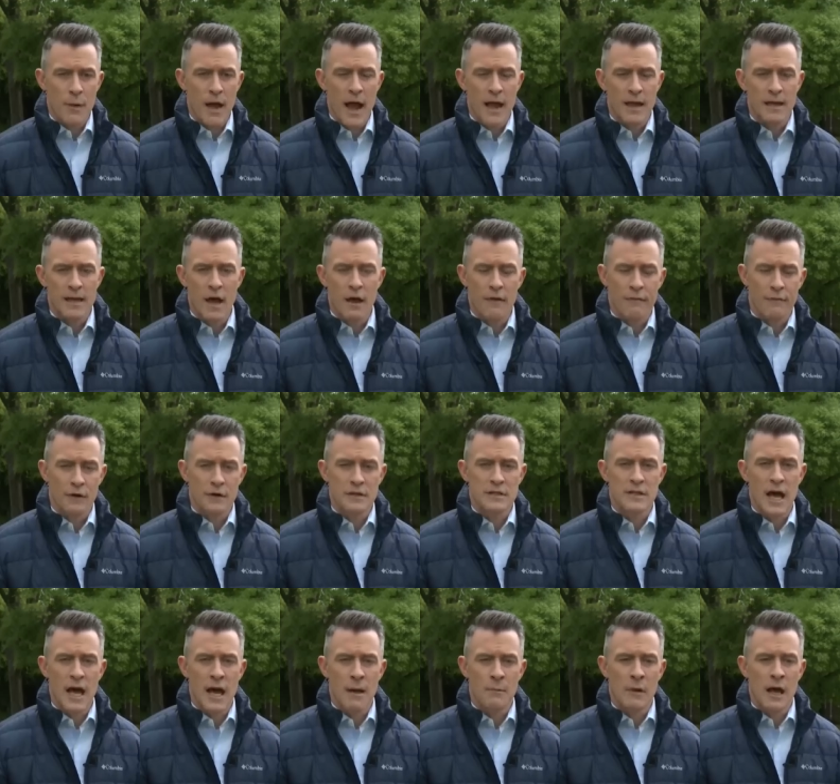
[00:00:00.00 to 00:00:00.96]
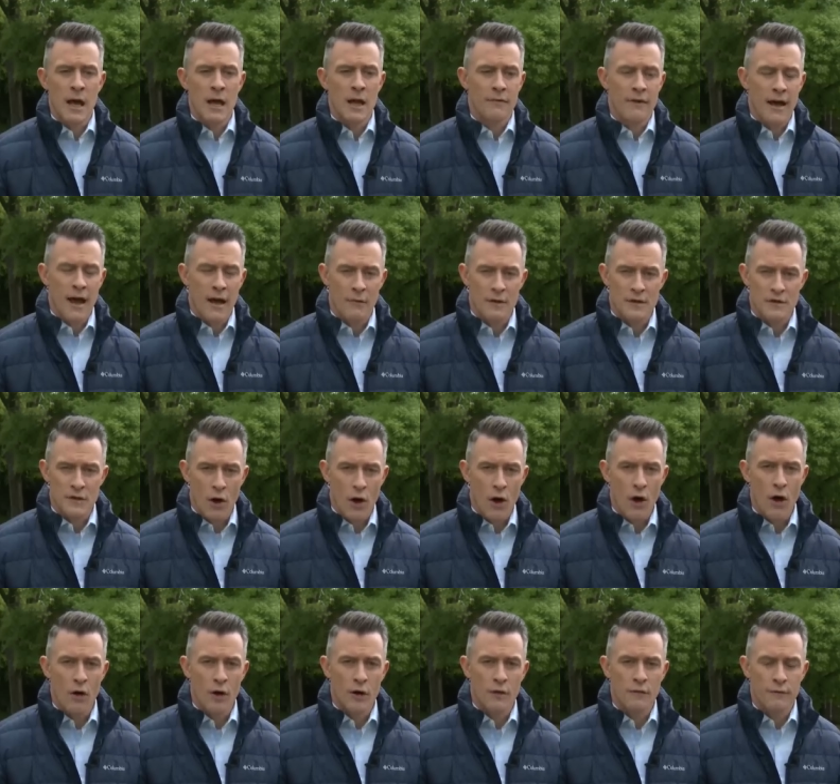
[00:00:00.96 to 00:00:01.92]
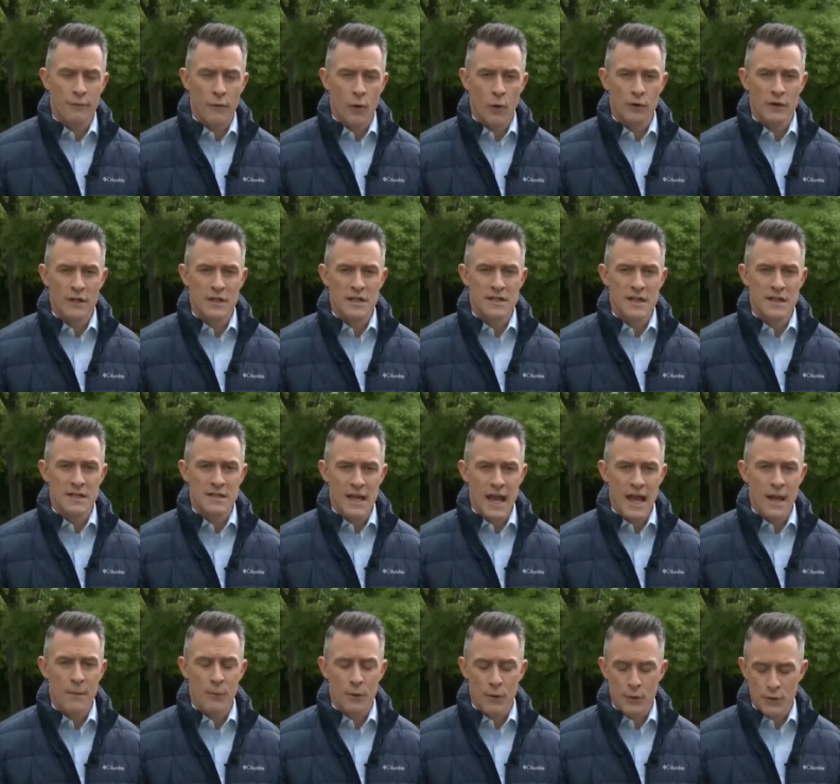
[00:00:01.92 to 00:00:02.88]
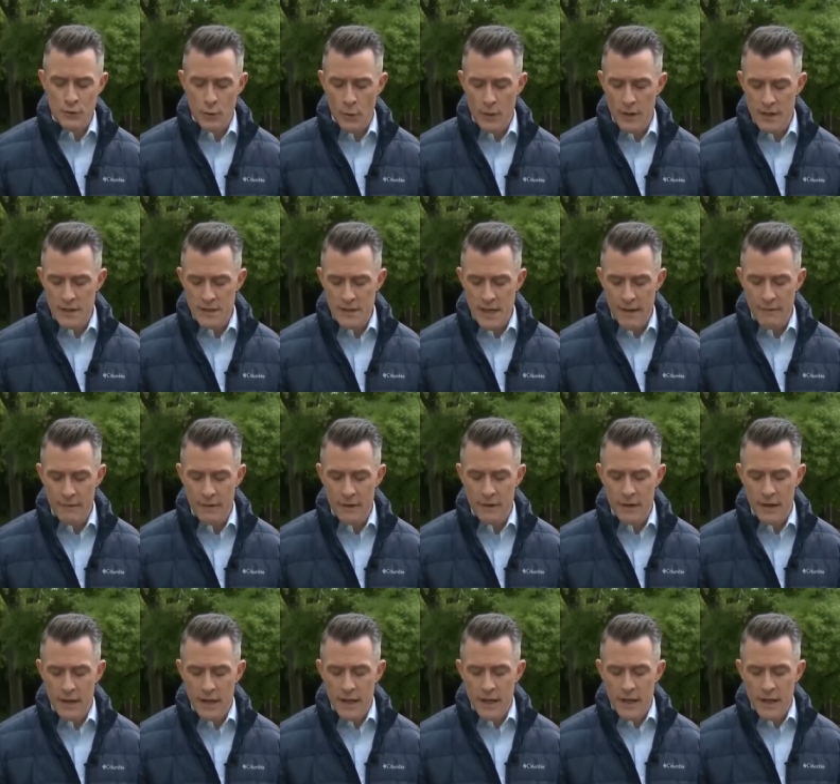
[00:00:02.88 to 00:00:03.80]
back now for a timeline of how this all unfolded since April 27th.